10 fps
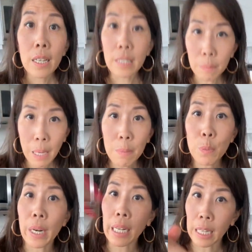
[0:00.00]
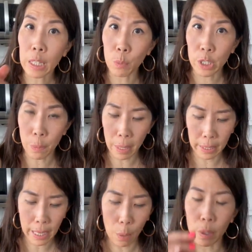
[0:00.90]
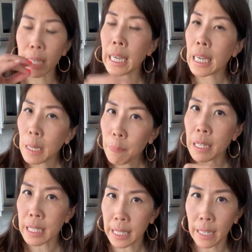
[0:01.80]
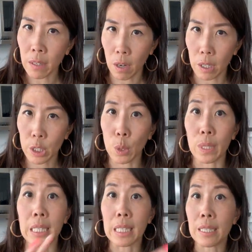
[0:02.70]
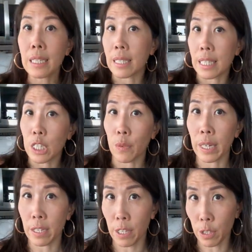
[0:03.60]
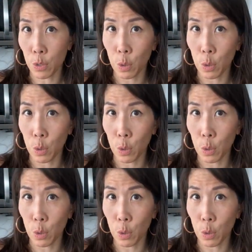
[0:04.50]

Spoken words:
Sometimes when I cut the winter melon, I will keep the skin on so it doesn't disintegrate into the